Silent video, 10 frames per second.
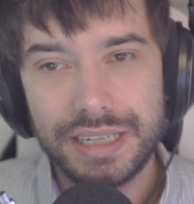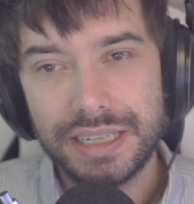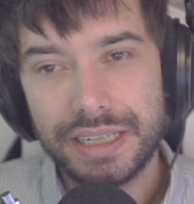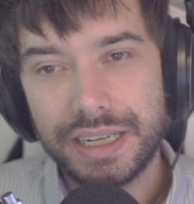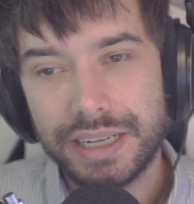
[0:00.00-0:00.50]

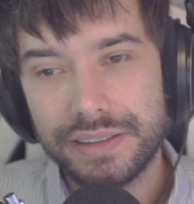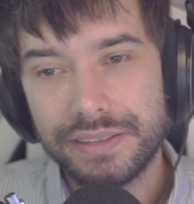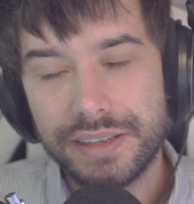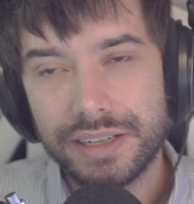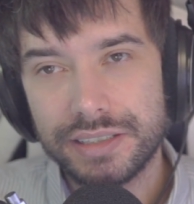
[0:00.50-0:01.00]
and
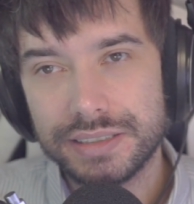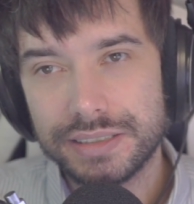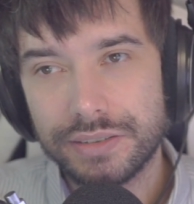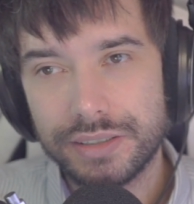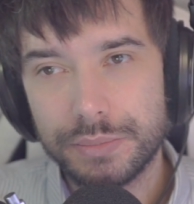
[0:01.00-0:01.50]
there are
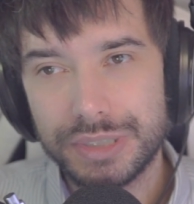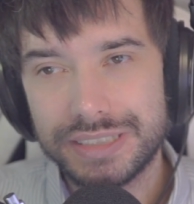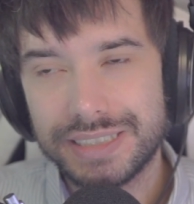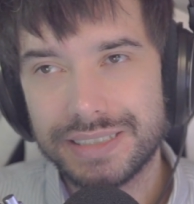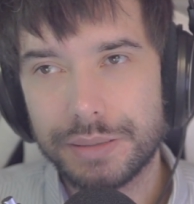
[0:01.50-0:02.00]
certain
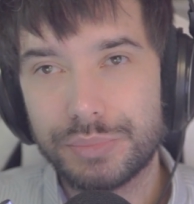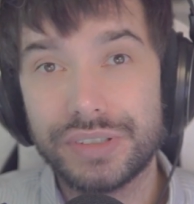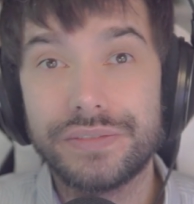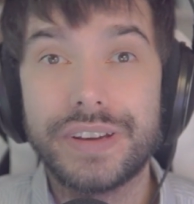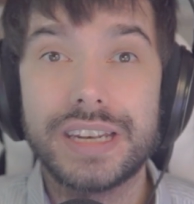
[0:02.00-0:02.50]
abilities that
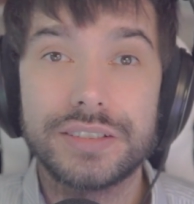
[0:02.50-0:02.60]
prevent